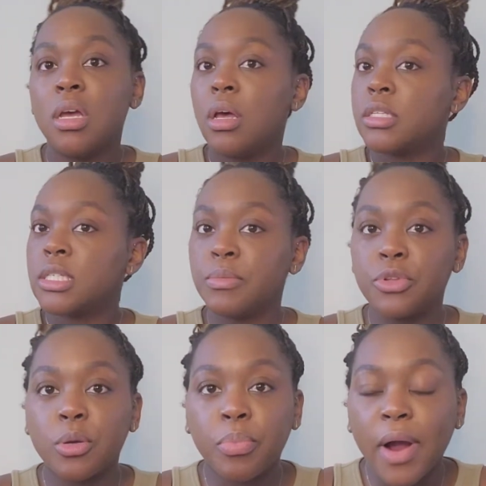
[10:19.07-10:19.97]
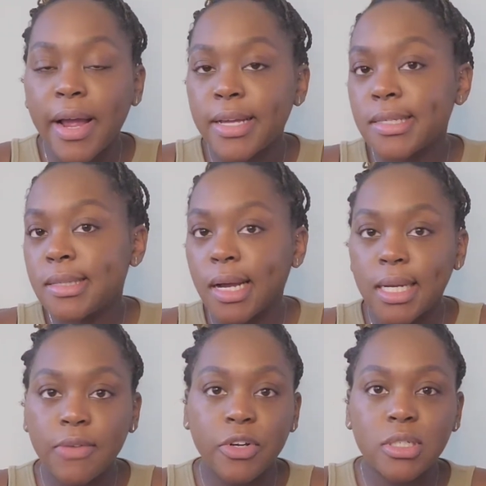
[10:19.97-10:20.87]
Similar price,
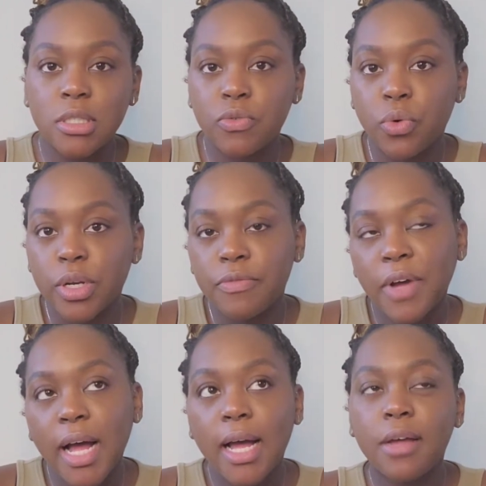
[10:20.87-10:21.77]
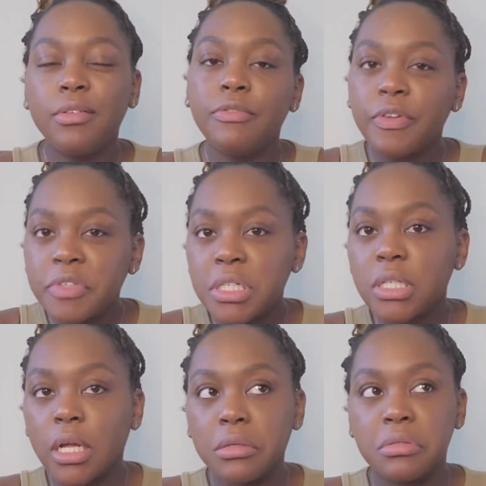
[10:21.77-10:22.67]
30 versus 45,
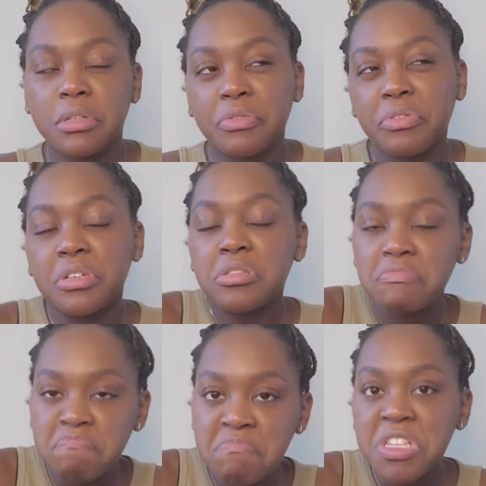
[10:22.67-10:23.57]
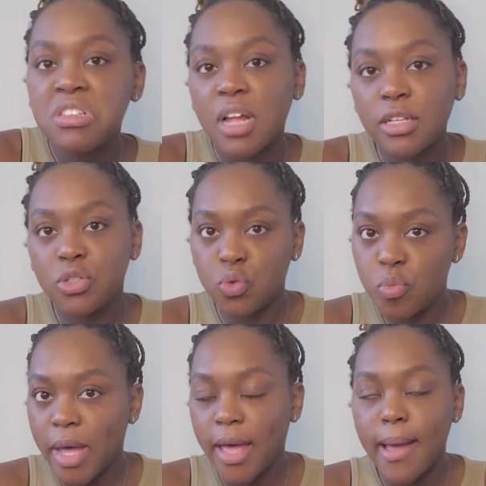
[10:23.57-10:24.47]
$15 difference. It's not too
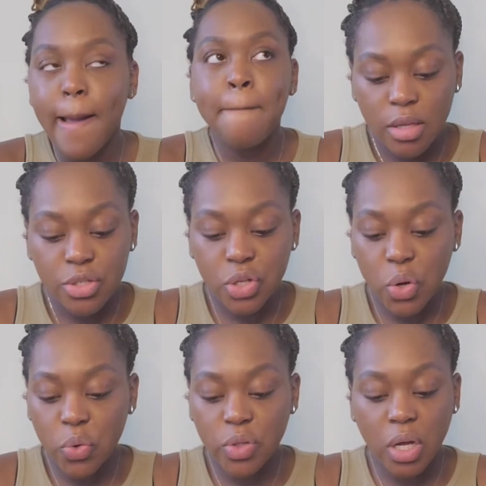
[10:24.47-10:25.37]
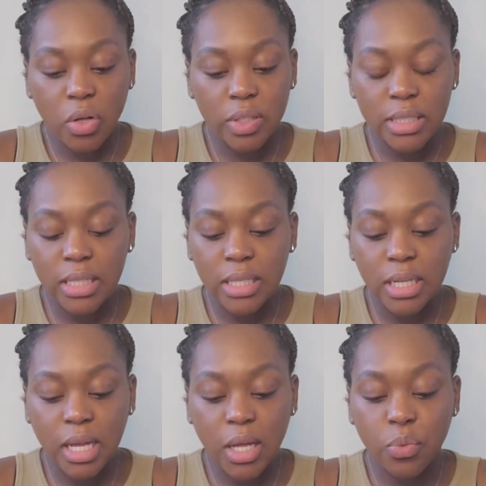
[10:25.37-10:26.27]
bad. So the only thing
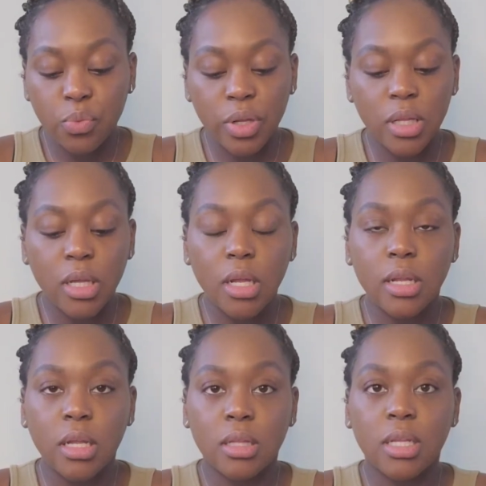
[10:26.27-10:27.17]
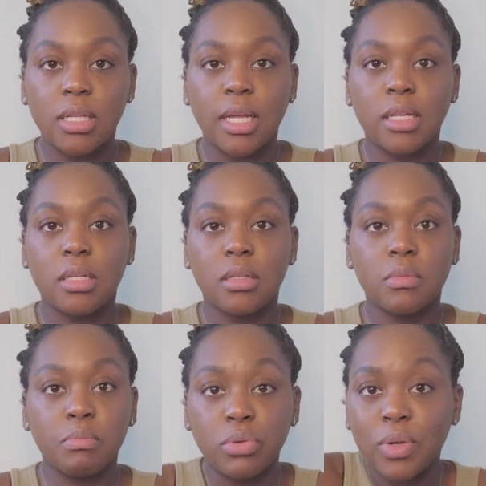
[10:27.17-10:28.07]
that
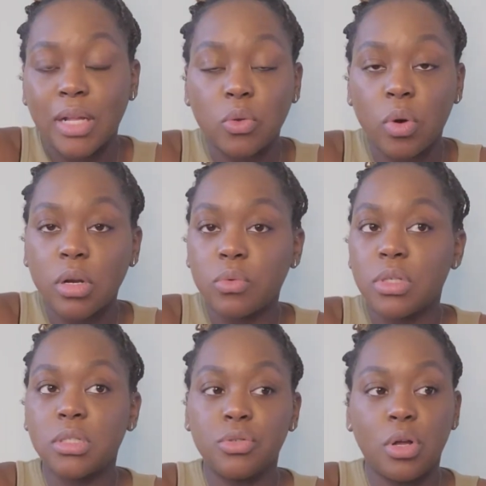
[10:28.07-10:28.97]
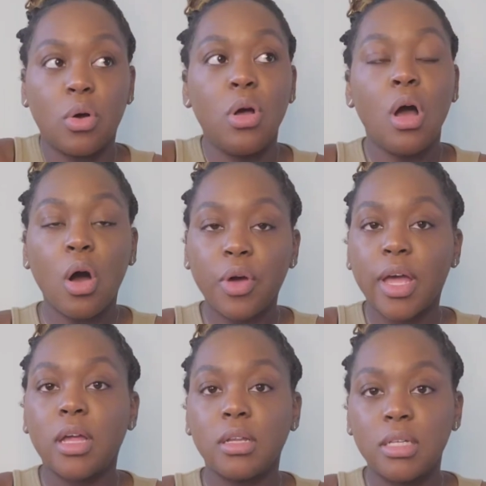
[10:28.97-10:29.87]
blew out the water was,
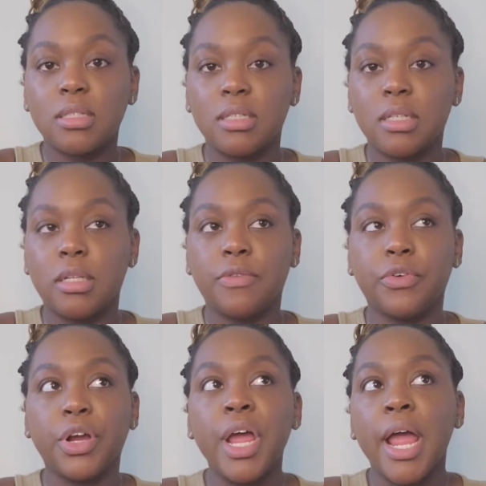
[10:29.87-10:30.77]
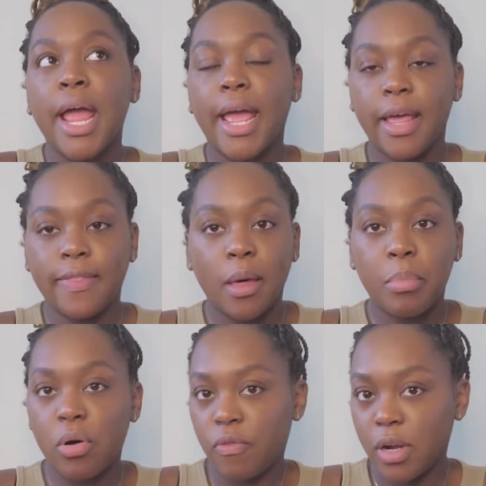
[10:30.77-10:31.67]
okay, does it deliver? And they
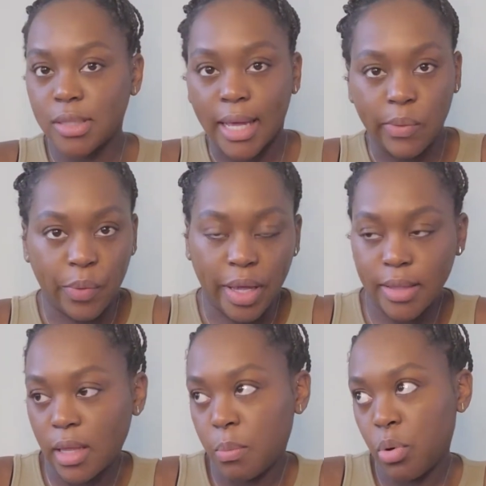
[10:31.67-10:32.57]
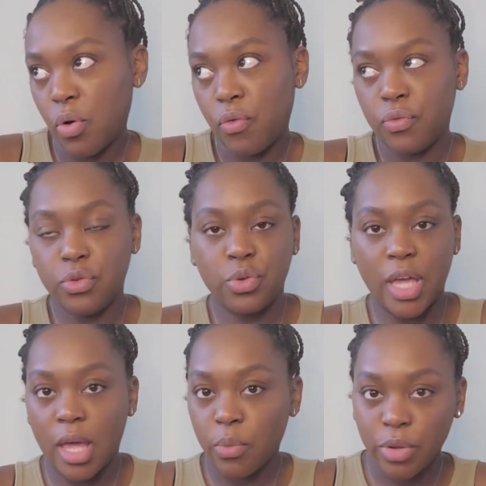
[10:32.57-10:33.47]
both are lightweight. You
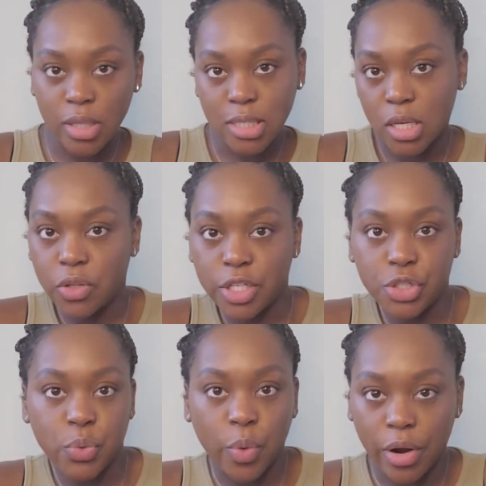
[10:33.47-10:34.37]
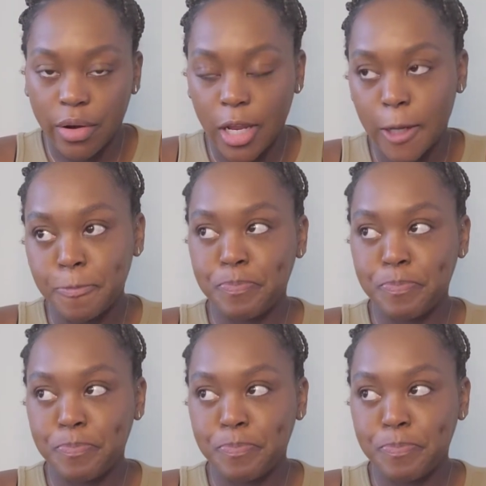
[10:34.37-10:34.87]
can't really tell that you're wearing it.